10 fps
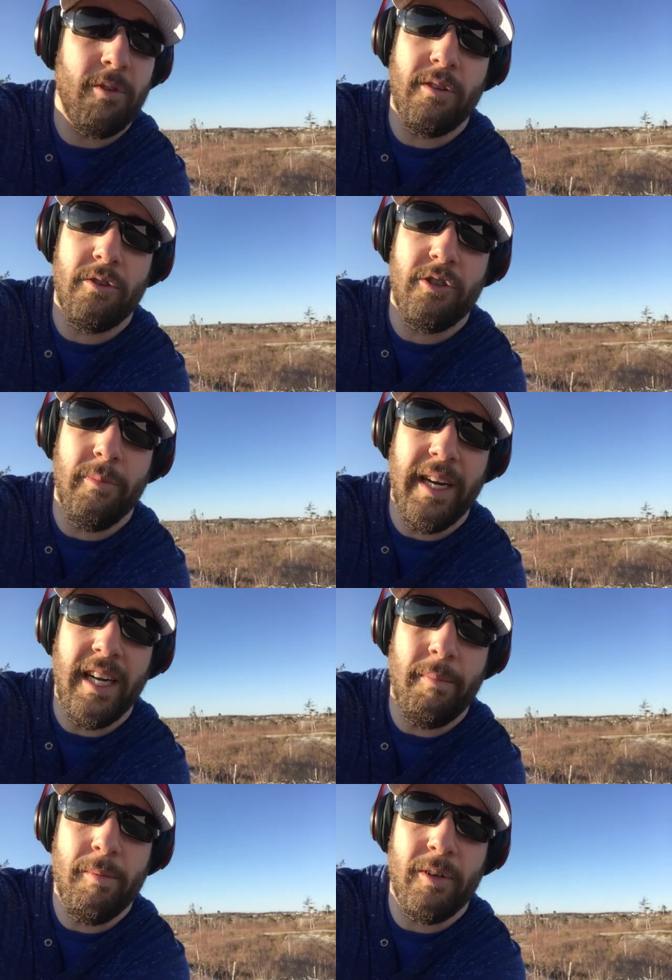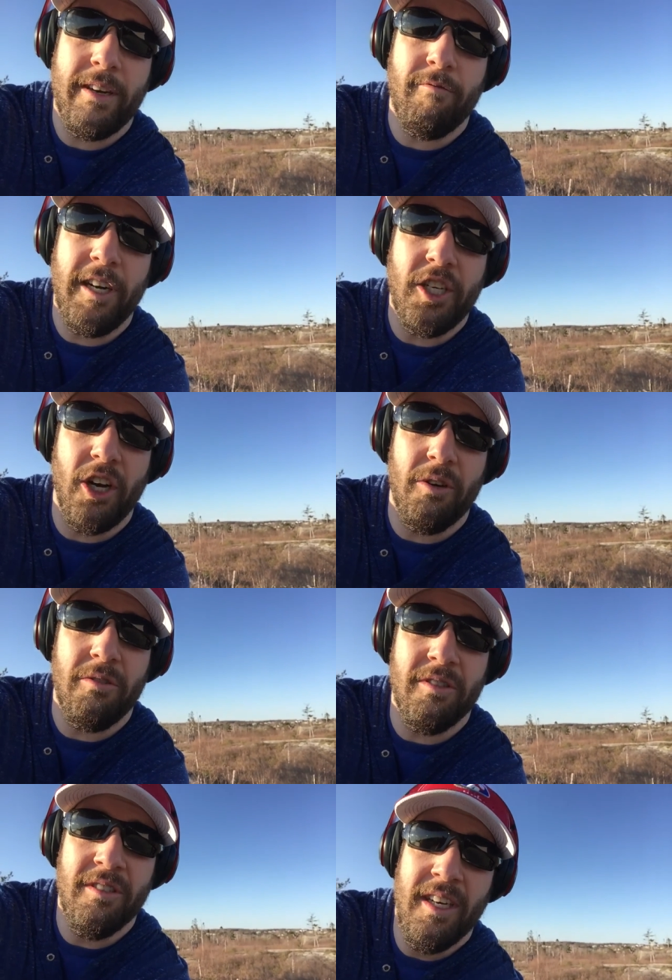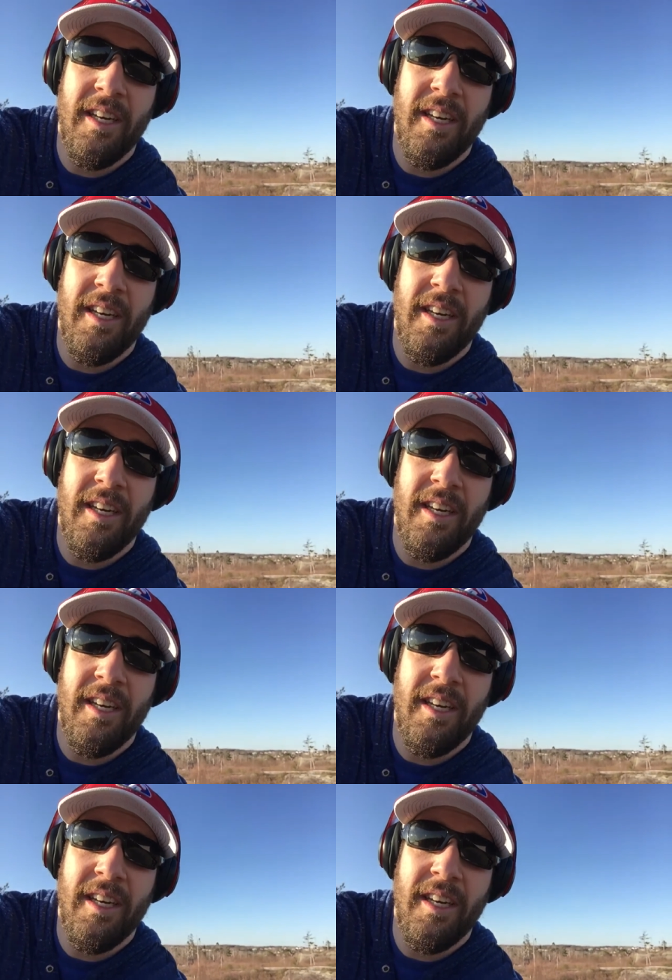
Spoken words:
about social media. People can reach out and